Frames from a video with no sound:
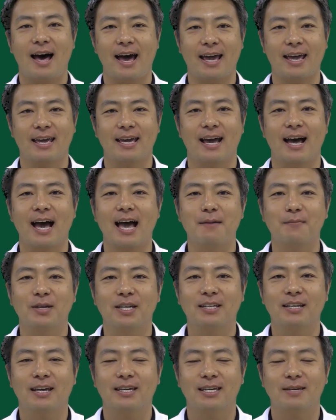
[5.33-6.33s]
Hi, I'm
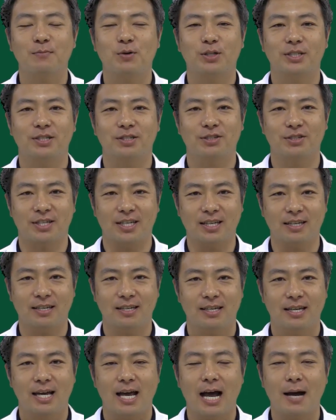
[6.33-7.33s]
Hideki Mochizuki,
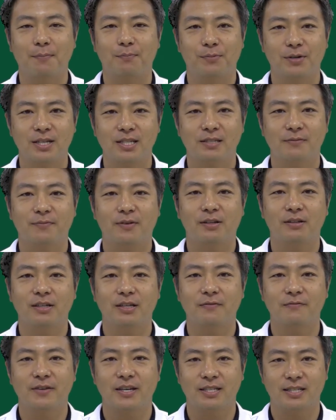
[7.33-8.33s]
a principal
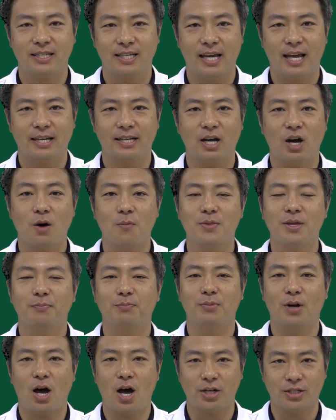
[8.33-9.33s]
investigator of the
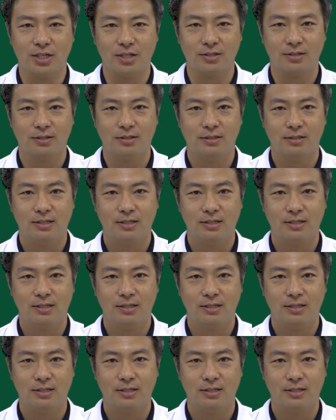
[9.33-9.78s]
project.